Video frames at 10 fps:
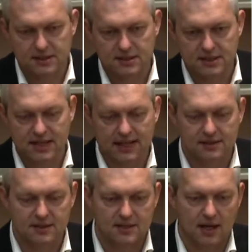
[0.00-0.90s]

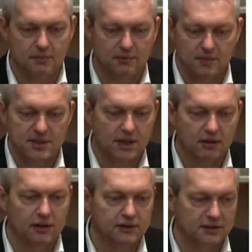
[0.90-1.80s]
detect the type of
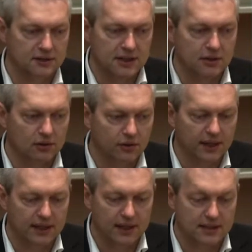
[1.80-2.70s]
material that you're
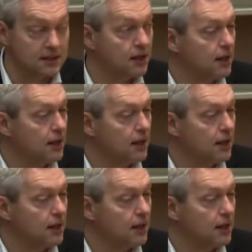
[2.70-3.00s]
looking at.